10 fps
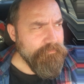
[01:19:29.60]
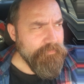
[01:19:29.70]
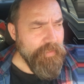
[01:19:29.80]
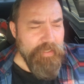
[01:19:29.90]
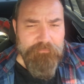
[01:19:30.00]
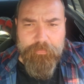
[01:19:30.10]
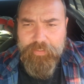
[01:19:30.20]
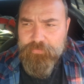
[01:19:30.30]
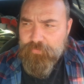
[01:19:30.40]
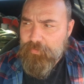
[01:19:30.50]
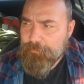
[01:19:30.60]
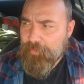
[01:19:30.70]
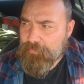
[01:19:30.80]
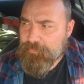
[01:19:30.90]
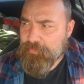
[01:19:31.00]
Everybody's trying to
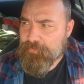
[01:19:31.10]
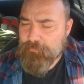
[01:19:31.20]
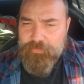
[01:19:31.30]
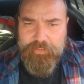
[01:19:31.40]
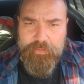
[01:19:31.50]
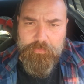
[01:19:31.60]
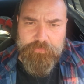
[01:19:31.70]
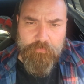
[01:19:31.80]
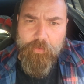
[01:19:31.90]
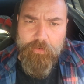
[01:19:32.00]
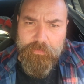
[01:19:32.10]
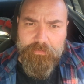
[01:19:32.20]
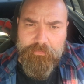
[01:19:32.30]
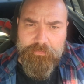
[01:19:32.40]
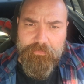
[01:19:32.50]
buck the system because they know it's wrong.
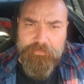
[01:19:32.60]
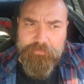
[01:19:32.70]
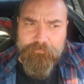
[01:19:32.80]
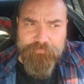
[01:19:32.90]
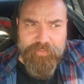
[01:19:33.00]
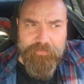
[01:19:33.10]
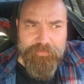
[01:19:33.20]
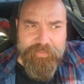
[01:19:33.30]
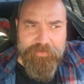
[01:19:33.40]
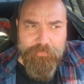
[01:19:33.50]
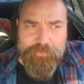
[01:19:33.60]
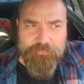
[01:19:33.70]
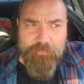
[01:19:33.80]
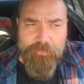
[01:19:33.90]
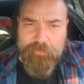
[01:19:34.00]
They know it's
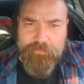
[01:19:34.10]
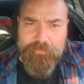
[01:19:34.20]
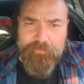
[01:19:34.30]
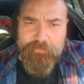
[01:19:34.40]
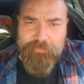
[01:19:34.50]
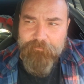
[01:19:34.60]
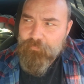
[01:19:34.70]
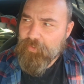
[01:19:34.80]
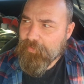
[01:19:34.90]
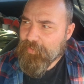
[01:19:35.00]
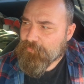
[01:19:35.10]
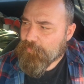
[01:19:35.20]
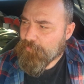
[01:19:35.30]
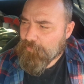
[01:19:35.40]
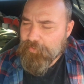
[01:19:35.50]
wrong. Guys,
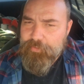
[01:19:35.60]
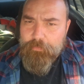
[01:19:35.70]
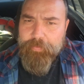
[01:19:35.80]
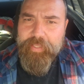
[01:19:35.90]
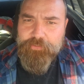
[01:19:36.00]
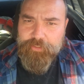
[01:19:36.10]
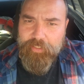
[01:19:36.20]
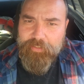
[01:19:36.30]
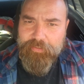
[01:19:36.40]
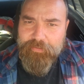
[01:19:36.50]
when you look at your paycheck